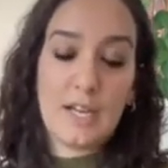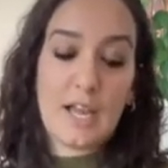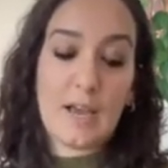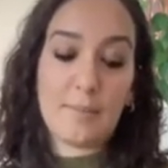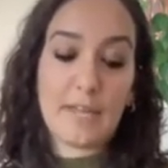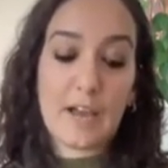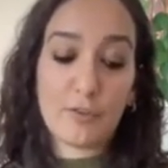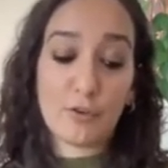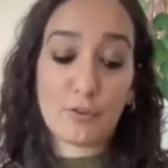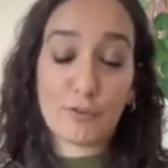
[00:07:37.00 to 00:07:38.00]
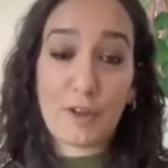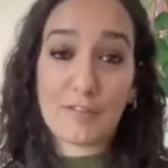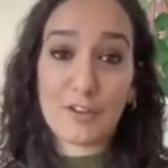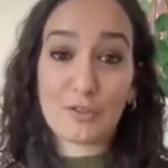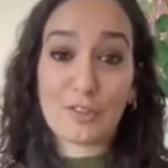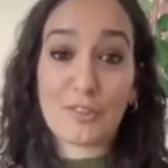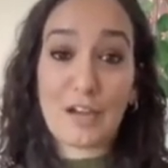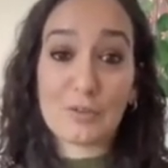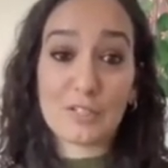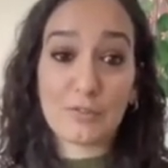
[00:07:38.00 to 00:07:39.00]
Um, they have over
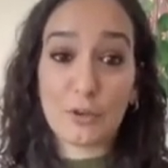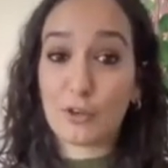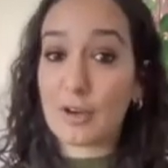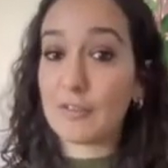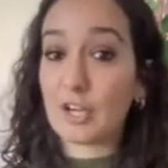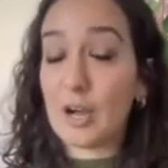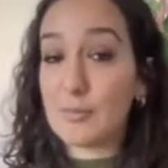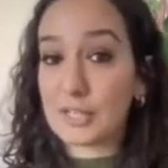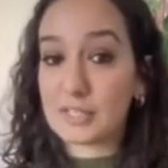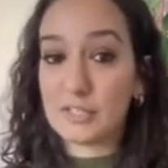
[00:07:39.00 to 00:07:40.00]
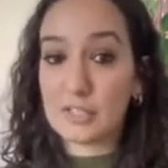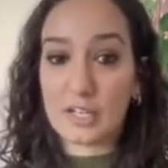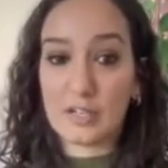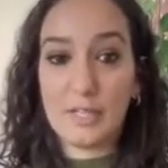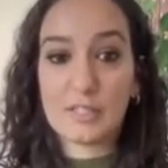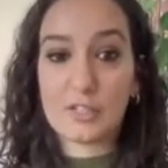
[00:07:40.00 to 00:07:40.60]
500,000 photographic objects and documents,